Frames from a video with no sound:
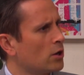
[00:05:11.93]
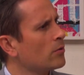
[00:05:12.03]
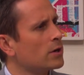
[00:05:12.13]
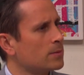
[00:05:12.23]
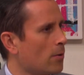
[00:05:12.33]

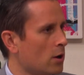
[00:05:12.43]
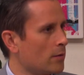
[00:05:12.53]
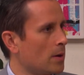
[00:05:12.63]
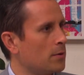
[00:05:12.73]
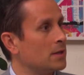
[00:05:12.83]
Career's a part of it,
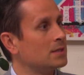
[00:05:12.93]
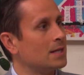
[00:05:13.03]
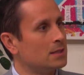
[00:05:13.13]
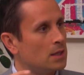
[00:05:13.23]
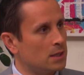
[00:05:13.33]
right? But it's,
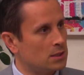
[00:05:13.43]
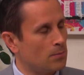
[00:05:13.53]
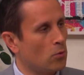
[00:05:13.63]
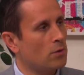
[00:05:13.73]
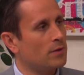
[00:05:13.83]
it's, it's the
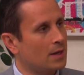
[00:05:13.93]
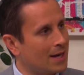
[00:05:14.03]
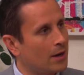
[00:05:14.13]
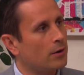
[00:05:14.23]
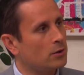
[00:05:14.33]
more of the
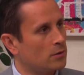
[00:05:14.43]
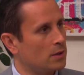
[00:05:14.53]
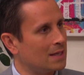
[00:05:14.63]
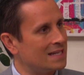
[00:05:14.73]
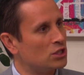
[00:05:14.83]
character,
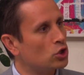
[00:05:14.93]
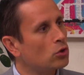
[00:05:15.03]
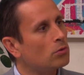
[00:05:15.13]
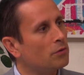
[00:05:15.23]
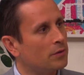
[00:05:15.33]
the
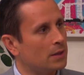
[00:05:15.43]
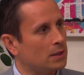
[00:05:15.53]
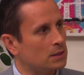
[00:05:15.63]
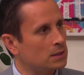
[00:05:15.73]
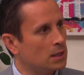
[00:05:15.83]
internal
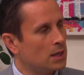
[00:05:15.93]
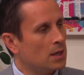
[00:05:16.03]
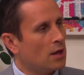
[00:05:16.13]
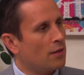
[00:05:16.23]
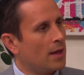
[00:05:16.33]
things
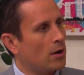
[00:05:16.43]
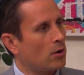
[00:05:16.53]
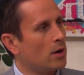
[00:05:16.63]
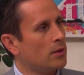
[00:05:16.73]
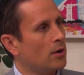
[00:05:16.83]
that
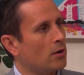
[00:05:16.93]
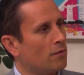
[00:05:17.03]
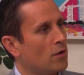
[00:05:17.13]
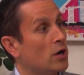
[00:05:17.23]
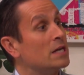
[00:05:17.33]
are that are,
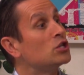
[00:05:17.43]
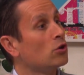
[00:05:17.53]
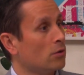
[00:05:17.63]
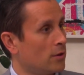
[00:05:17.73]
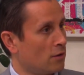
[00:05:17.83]
are
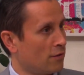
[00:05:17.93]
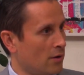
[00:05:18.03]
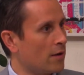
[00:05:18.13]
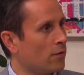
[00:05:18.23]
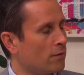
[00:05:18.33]
eternal, that are
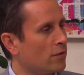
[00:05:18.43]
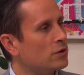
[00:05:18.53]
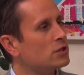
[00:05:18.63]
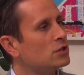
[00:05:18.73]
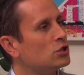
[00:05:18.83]
forever,
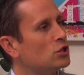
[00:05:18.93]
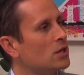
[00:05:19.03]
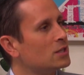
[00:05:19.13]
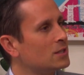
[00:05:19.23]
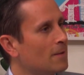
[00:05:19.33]
versus
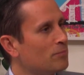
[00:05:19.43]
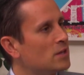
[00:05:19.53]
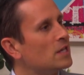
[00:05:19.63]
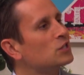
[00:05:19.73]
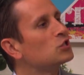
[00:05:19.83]
just
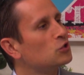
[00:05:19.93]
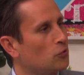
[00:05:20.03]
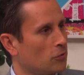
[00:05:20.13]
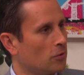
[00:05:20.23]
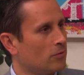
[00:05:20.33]
the
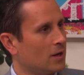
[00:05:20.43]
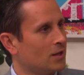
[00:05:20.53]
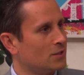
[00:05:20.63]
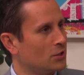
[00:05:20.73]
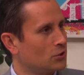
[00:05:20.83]
external, right?
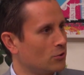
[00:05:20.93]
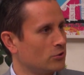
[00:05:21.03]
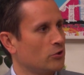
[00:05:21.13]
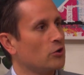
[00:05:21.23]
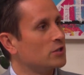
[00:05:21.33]
Because the externals
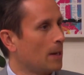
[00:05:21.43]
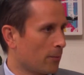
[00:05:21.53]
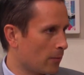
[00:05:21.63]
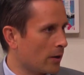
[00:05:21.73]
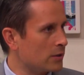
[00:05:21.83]
are, are,
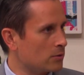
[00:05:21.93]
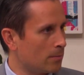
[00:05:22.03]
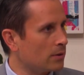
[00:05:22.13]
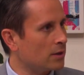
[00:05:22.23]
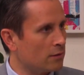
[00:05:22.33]
temporary. So I
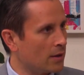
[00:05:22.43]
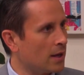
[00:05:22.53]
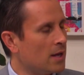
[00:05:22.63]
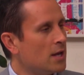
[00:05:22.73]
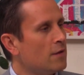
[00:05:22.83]
believe that
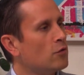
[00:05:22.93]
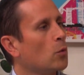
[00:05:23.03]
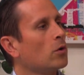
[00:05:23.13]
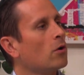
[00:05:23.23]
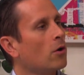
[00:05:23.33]
if you can
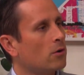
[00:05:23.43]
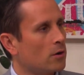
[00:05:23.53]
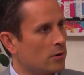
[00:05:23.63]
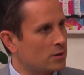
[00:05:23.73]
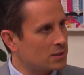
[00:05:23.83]
work harder
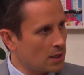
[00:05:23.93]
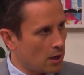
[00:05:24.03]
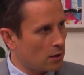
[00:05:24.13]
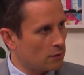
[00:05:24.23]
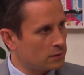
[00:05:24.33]
on
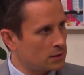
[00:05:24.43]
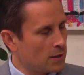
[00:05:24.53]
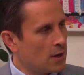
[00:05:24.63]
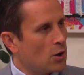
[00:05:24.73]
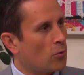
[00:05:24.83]
ourselves,
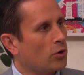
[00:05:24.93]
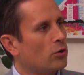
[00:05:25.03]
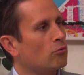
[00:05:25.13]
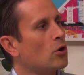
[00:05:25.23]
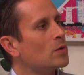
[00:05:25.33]
we're going
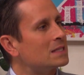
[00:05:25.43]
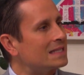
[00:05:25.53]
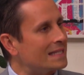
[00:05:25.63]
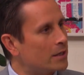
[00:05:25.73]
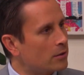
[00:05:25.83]
to grow as
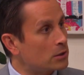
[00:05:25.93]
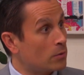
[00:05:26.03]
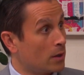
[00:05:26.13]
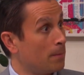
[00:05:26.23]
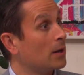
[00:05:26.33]
leaders and
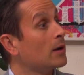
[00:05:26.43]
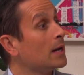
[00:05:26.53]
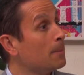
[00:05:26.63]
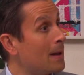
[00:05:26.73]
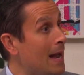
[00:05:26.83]
make a bigger
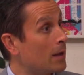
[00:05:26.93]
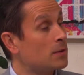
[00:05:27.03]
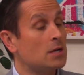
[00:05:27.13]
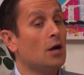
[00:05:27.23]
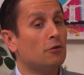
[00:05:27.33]
impact,
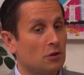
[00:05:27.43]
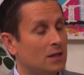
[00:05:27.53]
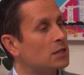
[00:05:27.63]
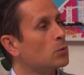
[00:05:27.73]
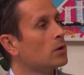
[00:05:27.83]
unless other
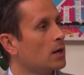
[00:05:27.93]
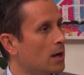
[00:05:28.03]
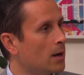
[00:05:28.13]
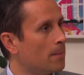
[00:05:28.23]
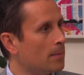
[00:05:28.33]
things will
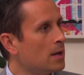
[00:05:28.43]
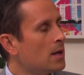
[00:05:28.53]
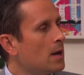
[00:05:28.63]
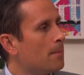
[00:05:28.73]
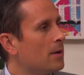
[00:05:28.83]
come.
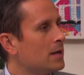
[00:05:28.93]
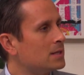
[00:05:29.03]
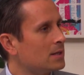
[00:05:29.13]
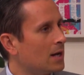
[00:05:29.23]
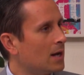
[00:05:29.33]

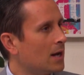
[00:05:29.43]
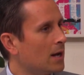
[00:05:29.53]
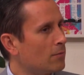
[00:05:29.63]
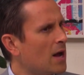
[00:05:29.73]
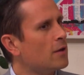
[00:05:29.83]
But uh,
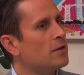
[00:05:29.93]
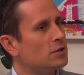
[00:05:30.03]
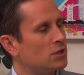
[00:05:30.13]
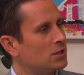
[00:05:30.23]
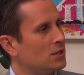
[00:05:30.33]
rather than
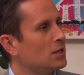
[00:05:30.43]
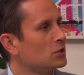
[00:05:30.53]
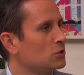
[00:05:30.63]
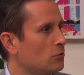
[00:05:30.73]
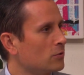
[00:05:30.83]
just the
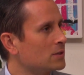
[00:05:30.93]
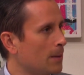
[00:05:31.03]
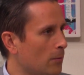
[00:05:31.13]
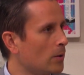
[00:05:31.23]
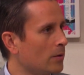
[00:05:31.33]
external
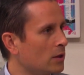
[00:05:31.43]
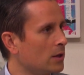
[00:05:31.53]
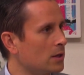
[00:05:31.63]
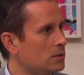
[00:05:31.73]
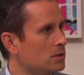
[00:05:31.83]
temporary
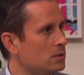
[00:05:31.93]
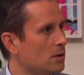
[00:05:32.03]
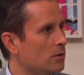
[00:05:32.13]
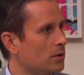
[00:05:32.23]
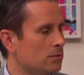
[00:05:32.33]
things, and
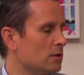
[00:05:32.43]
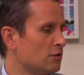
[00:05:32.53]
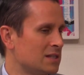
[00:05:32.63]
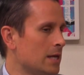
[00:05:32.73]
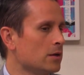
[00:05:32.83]
so the, the
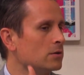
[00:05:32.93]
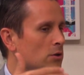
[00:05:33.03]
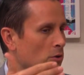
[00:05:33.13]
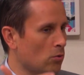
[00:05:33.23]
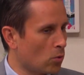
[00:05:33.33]
saying goes:
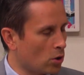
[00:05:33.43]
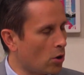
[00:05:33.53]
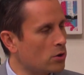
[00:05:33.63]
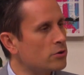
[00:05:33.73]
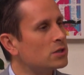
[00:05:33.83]
work
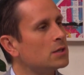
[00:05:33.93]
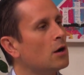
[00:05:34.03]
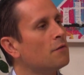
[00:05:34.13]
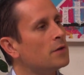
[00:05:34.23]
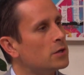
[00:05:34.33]
harder on
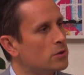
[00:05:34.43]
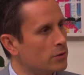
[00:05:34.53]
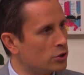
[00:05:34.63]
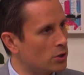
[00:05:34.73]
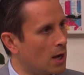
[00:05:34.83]
yourself than you do on
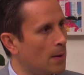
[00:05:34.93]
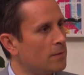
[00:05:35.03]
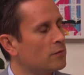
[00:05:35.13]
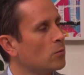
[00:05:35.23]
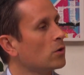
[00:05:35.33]
your job.
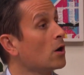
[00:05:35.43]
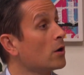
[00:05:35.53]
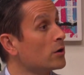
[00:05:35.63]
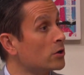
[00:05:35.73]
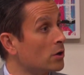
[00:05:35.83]
If you work
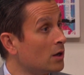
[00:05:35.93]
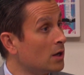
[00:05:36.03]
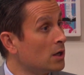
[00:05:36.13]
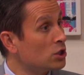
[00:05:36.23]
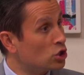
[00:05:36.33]
hard on your
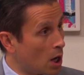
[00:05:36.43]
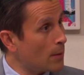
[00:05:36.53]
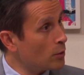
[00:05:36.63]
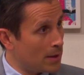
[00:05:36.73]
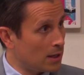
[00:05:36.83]
job,
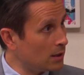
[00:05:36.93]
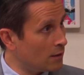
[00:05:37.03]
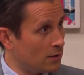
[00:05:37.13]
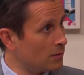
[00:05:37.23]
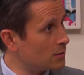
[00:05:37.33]
you'll make a
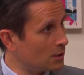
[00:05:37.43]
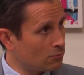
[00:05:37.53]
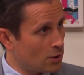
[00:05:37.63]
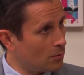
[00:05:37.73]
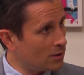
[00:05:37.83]
living, and there's nothing
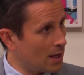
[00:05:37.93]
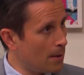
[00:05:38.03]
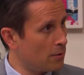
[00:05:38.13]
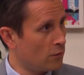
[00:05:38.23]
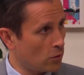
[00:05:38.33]
wrong with
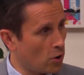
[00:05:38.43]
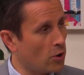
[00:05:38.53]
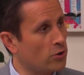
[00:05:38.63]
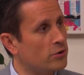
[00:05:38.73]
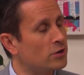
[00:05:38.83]
that. But if you work
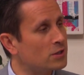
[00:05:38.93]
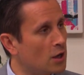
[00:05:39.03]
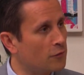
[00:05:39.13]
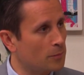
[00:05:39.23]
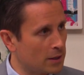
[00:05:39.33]
harder on
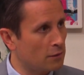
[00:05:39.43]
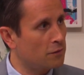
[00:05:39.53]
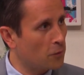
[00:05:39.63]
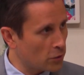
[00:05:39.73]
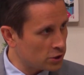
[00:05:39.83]
yourself, you'll make a
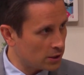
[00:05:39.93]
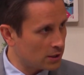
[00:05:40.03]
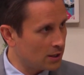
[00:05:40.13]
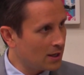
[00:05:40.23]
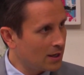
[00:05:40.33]

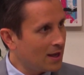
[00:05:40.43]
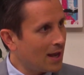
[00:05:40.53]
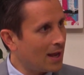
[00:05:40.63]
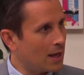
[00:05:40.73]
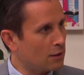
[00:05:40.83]
fortune.
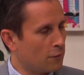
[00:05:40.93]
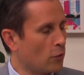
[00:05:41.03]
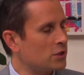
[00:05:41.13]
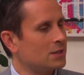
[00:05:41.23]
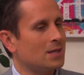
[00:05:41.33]
And the
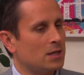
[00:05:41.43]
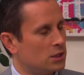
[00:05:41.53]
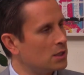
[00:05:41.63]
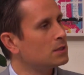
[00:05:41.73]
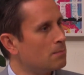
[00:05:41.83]
fortune is not
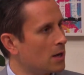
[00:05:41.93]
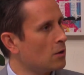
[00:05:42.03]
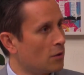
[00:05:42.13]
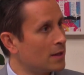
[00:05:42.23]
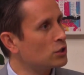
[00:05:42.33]
just money,
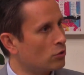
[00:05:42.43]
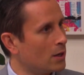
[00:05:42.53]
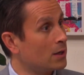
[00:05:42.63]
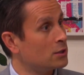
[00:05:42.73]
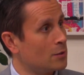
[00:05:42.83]
although that's
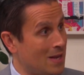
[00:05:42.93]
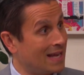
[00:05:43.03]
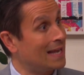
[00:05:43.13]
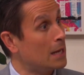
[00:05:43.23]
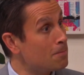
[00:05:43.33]
great because you make
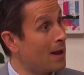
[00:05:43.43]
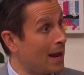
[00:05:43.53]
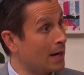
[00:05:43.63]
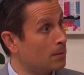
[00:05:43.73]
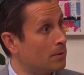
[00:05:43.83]
an
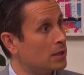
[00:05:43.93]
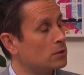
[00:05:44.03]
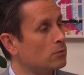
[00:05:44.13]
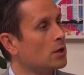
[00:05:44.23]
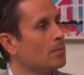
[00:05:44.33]
impact, but it's
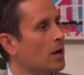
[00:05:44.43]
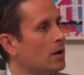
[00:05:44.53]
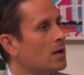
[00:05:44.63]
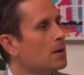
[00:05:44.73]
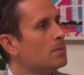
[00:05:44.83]
really about
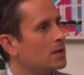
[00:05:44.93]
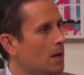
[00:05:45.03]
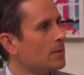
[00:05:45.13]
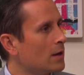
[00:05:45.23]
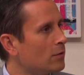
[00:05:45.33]

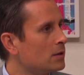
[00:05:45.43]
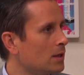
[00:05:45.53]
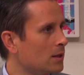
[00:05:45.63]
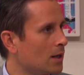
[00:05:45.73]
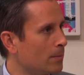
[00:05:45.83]
becoming
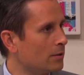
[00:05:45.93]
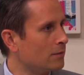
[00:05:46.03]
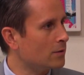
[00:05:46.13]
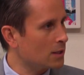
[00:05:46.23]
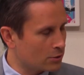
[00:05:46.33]
everything that I
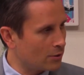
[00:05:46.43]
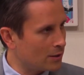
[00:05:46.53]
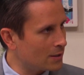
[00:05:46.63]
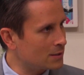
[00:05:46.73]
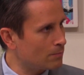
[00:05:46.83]
believe God's
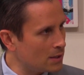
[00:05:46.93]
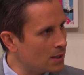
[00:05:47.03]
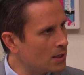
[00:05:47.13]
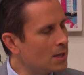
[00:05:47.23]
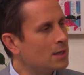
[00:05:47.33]
created us to
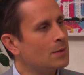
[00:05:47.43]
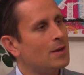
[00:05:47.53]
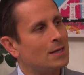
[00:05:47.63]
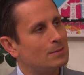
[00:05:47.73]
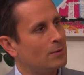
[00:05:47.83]
be to
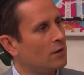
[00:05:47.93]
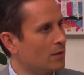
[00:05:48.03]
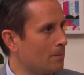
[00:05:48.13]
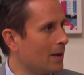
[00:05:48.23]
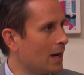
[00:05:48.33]
make as big of
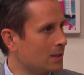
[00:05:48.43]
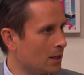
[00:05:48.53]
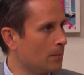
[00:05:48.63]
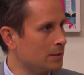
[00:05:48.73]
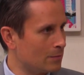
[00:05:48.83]
impact to
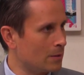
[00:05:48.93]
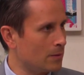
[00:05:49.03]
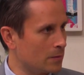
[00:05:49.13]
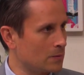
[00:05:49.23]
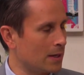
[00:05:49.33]
help as many
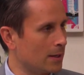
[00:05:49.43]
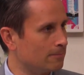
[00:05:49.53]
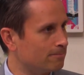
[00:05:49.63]
people as we can.